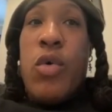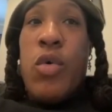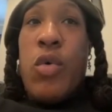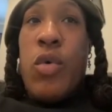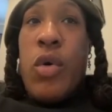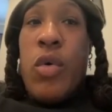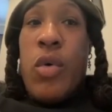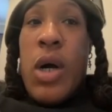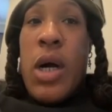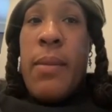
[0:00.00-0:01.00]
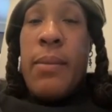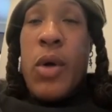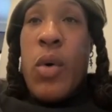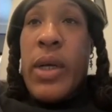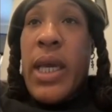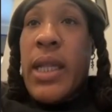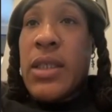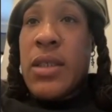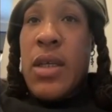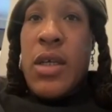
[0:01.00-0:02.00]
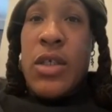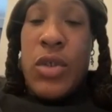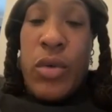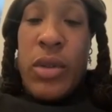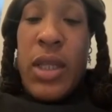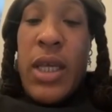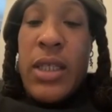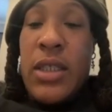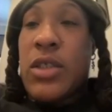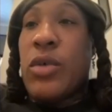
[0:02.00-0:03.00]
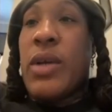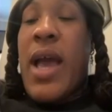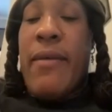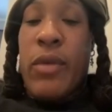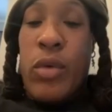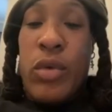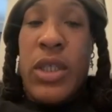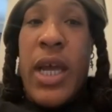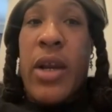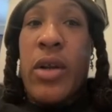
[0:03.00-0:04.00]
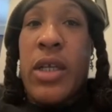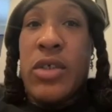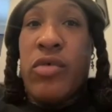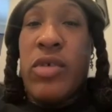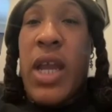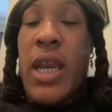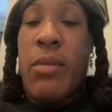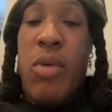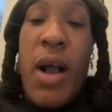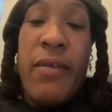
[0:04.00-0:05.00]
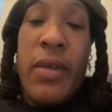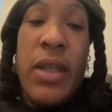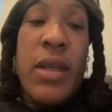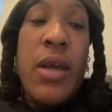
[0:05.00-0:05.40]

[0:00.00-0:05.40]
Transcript: who go against certain things and certain avenues that is creating profit